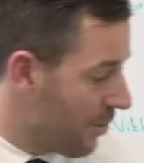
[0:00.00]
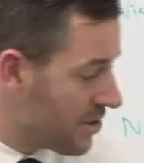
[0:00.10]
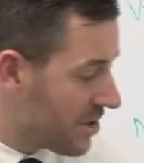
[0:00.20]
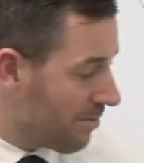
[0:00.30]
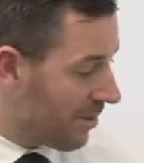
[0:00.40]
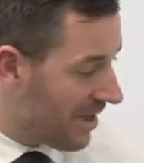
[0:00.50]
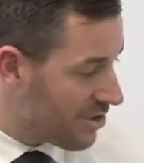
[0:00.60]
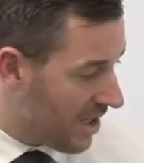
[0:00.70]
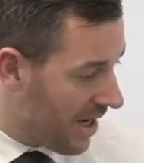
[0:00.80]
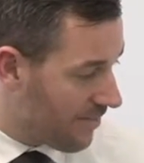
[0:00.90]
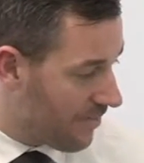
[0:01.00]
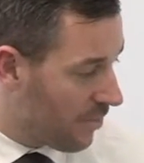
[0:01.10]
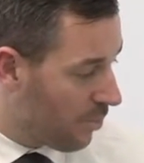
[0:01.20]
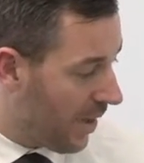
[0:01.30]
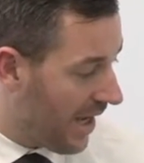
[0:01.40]
was some pleasure
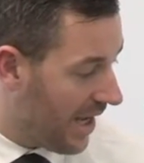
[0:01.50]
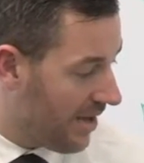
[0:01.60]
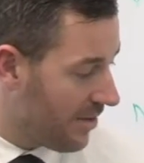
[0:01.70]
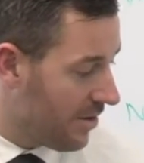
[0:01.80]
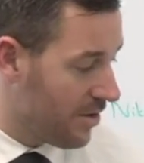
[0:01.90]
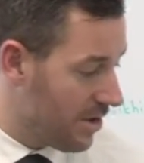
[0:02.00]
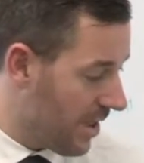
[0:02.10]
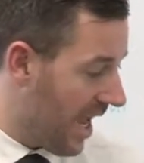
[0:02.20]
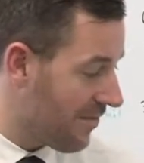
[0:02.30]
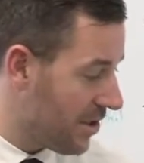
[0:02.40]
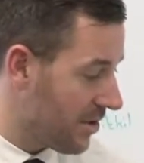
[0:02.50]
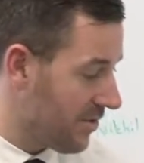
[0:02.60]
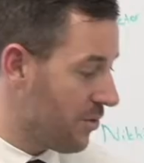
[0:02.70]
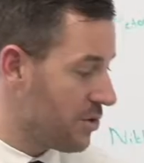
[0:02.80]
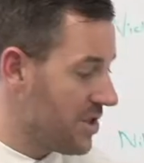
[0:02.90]
where after you got
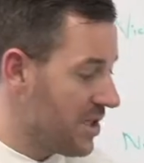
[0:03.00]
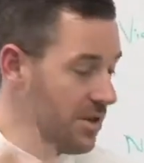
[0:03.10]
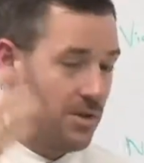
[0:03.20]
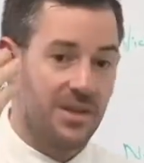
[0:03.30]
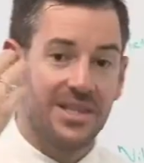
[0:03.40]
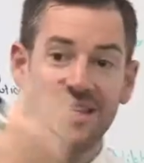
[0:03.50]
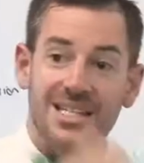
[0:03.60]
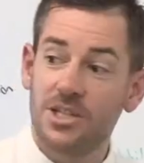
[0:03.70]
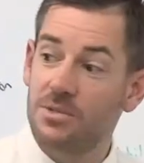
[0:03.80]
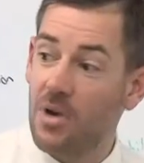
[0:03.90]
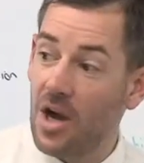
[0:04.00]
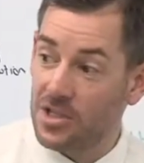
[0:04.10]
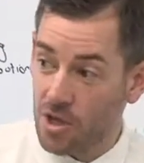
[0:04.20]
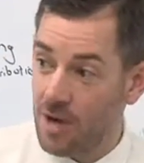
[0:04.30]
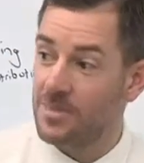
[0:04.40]
divorced, you said, This is my
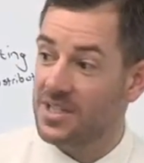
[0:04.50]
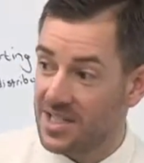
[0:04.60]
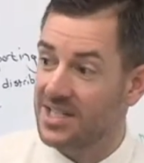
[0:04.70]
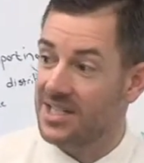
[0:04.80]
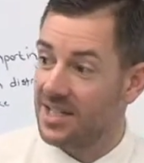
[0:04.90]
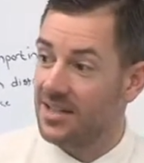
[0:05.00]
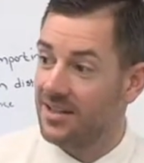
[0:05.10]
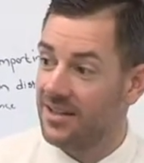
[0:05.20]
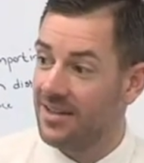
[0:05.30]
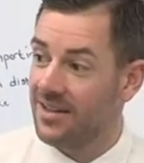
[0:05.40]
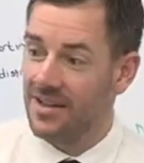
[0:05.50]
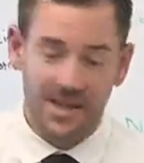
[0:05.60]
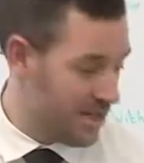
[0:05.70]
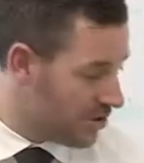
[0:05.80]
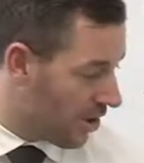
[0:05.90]
time to succeed.
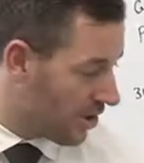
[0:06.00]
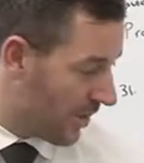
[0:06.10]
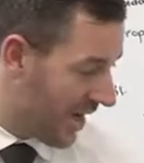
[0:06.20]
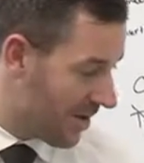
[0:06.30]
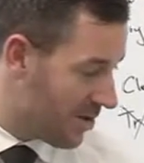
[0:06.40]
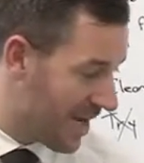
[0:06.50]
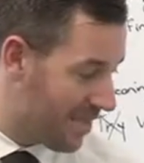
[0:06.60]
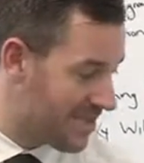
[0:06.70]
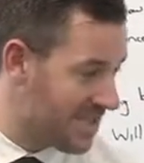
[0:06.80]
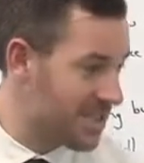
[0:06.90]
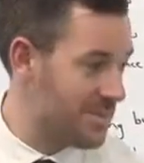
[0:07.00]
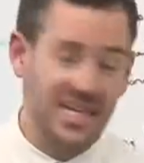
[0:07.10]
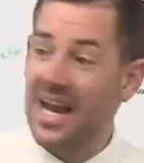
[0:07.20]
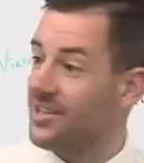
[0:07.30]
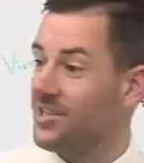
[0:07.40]
So you went out and you become a systems
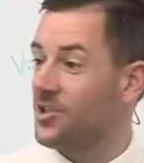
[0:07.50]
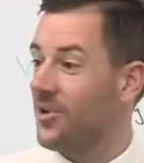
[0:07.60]
analysis,